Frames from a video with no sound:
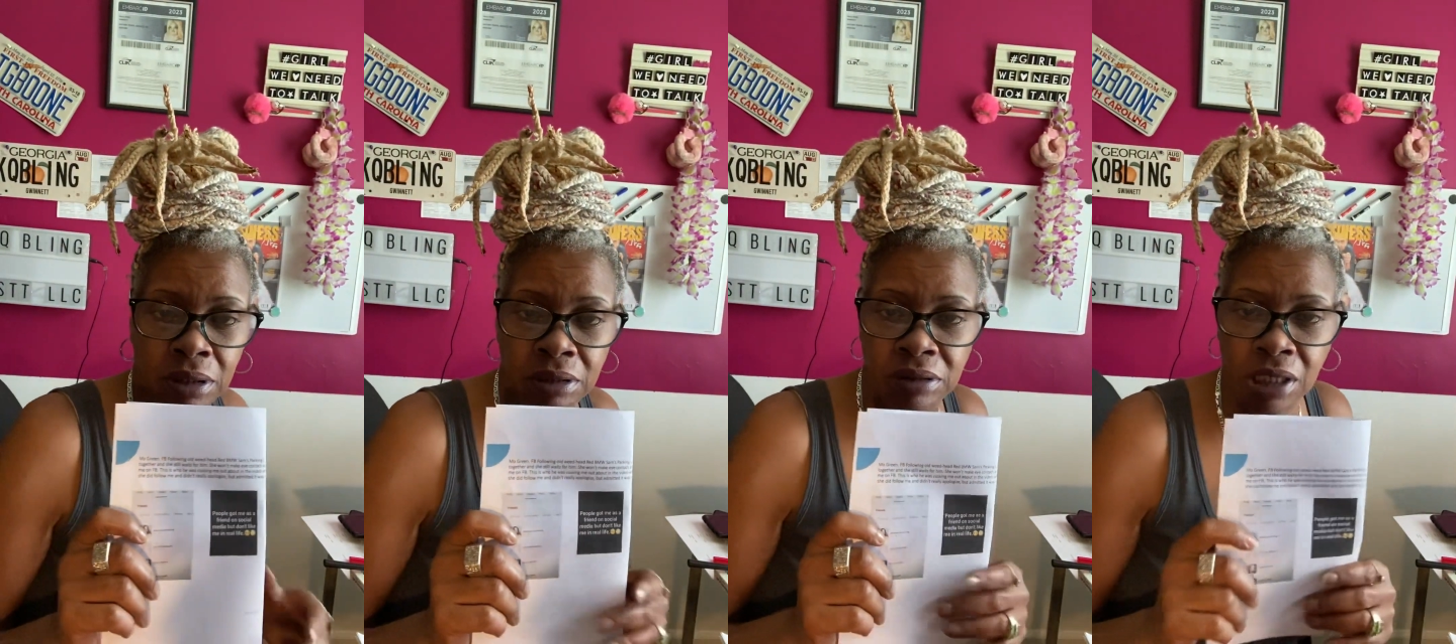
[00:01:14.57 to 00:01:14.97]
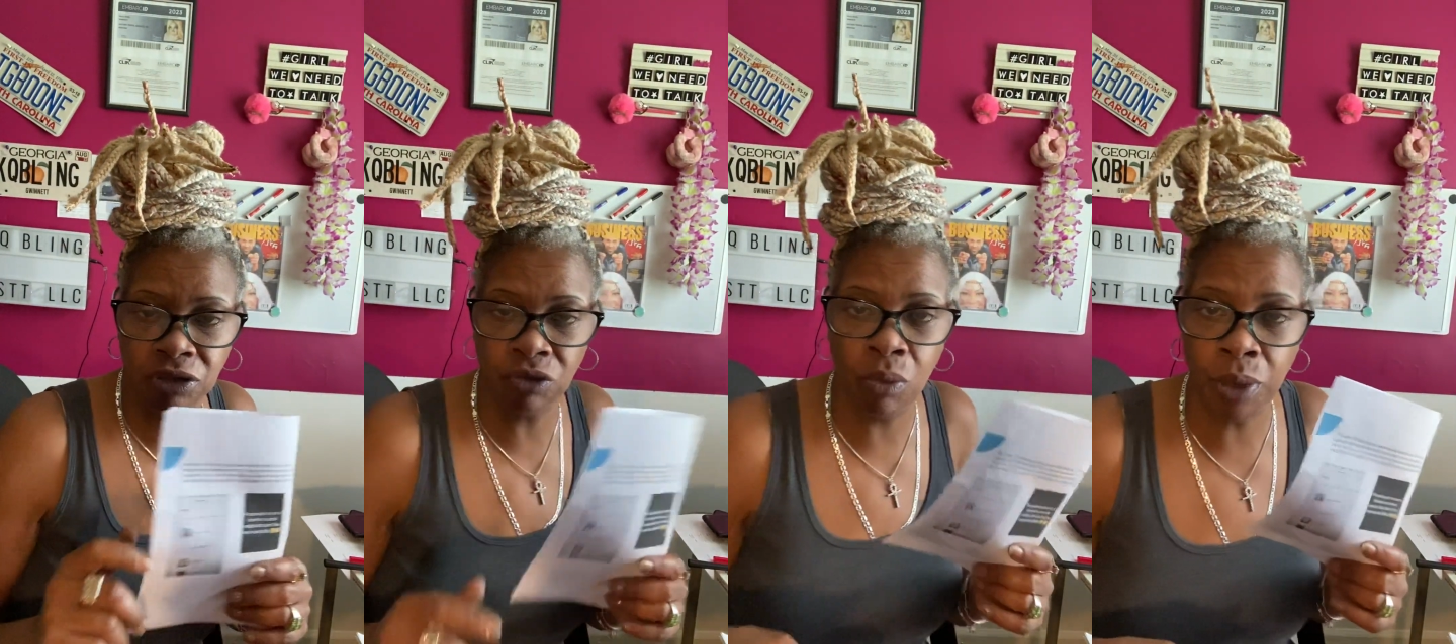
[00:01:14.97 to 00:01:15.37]

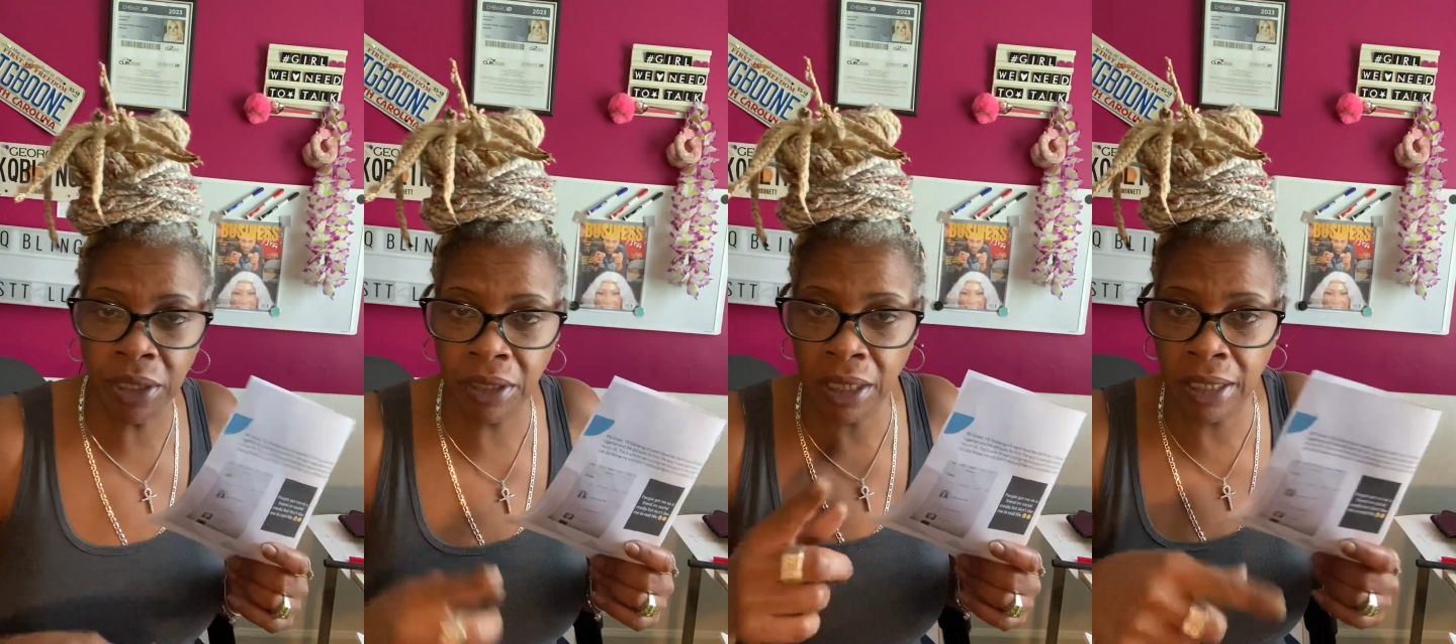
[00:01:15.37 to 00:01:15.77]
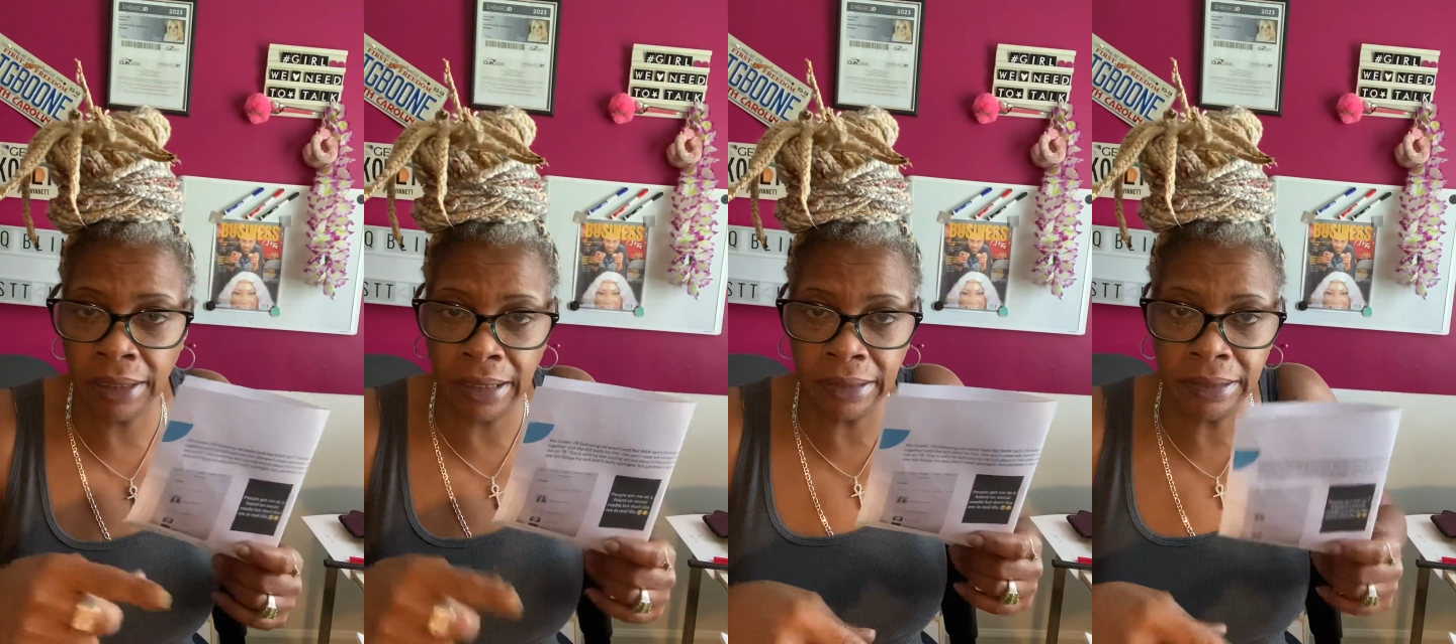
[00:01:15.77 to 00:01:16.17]
sexual with in
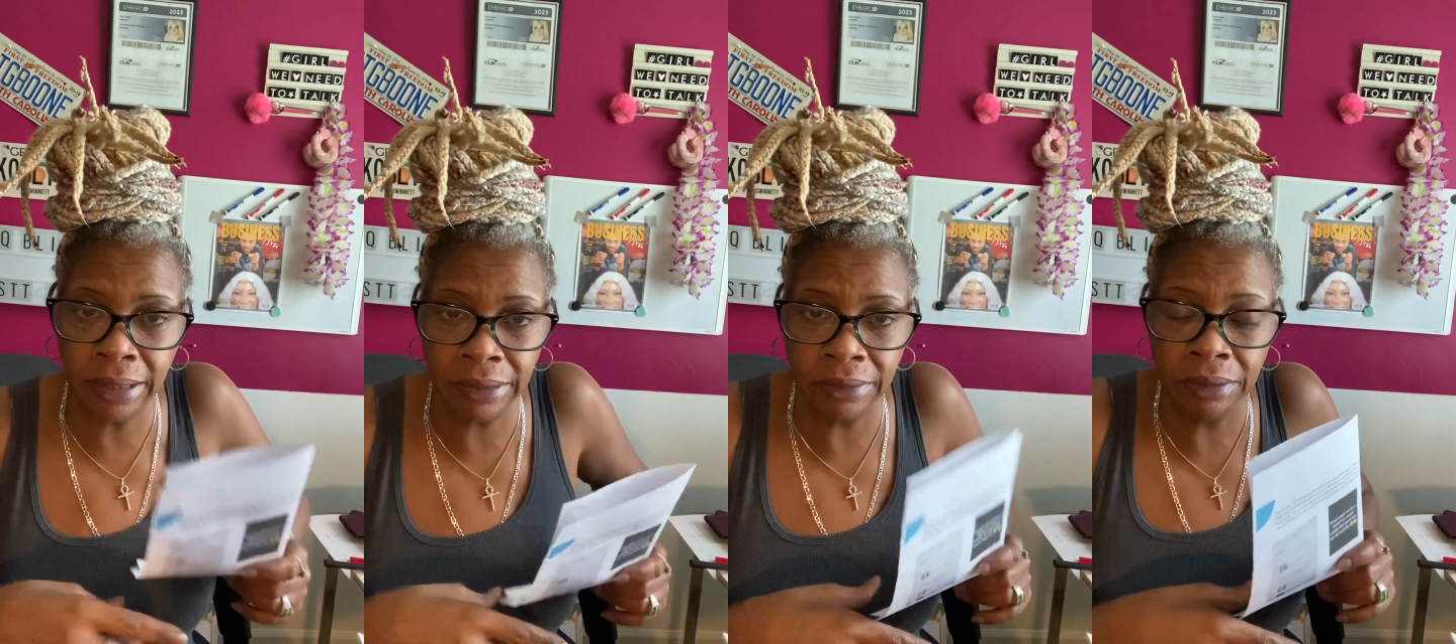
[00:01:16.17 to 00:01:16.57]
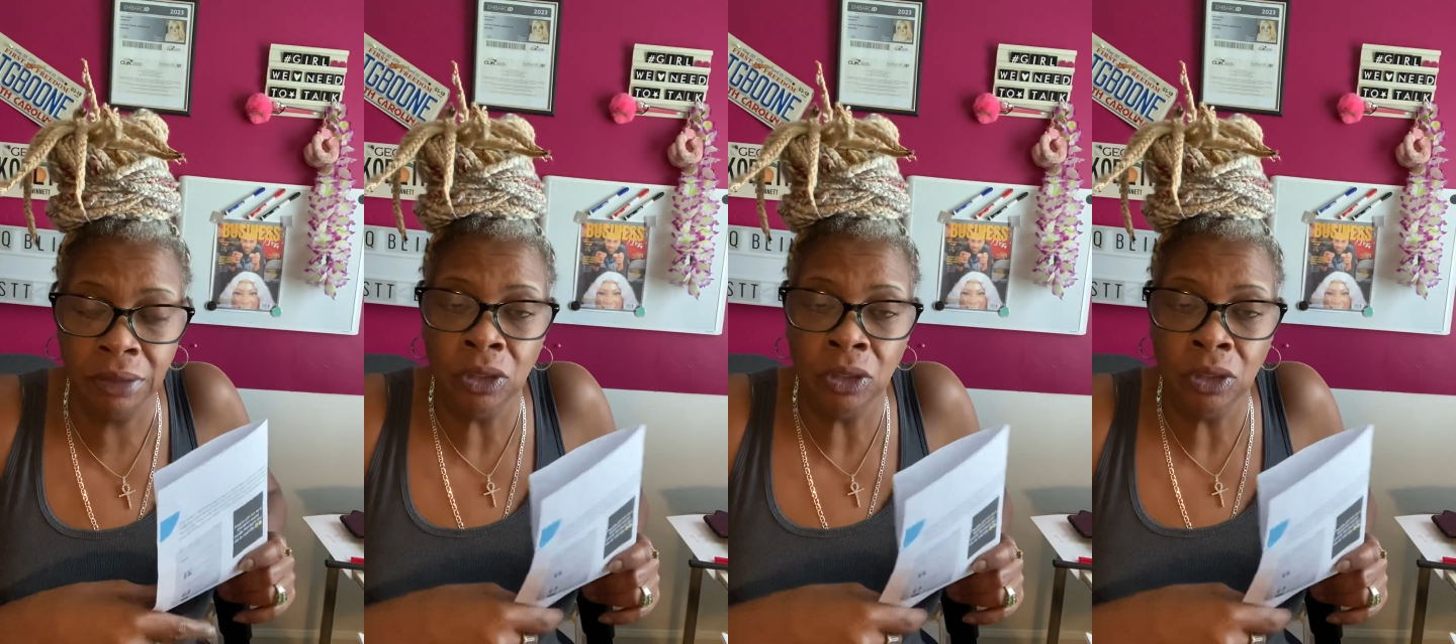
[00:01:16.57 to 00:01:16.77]
Atlanta.